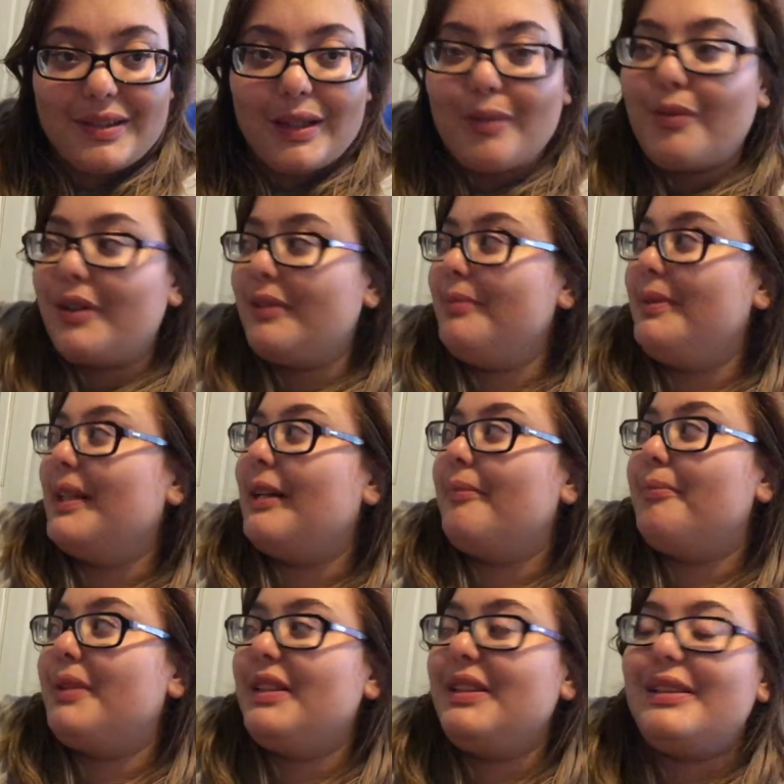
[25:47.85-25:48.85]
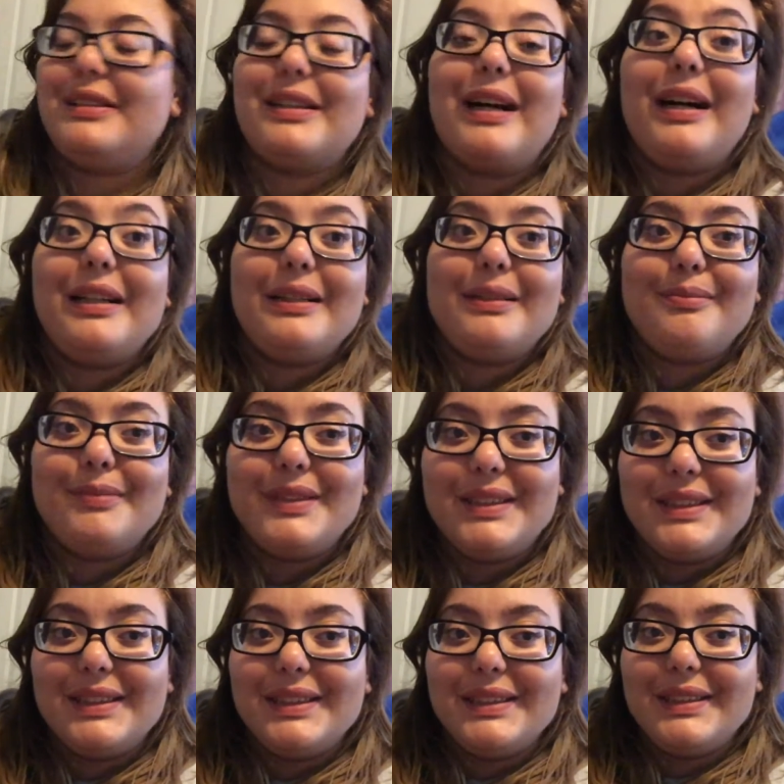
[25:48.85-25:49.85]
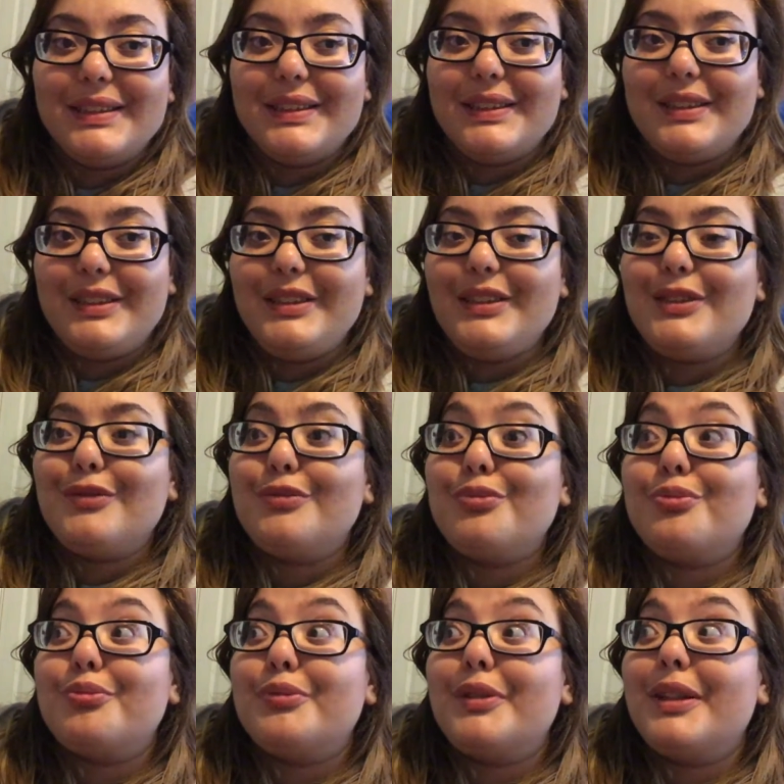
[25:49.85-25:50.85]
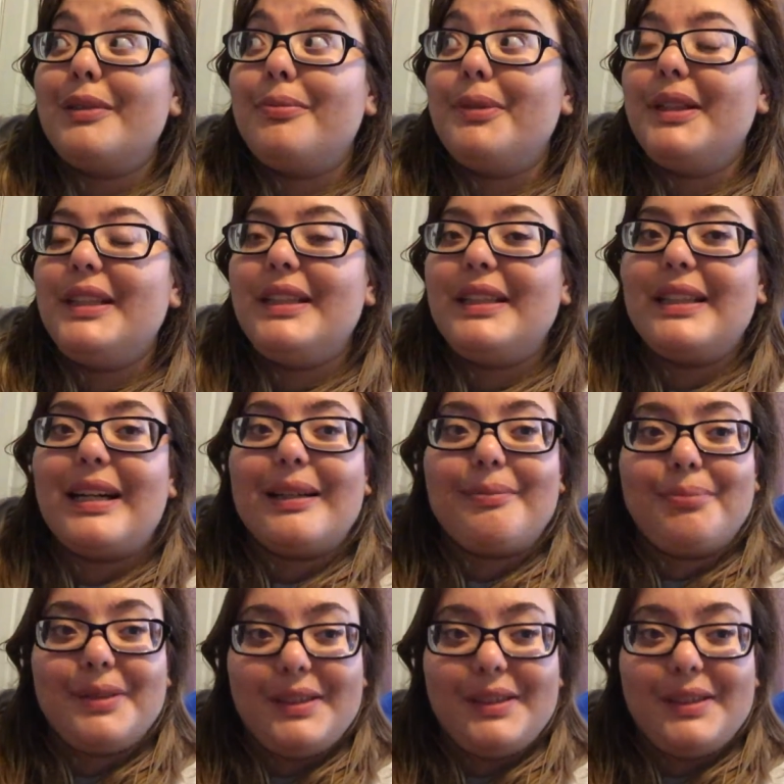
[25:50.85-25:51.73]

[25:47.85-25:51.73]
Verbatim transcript: I want to be at peace. I am incredibly at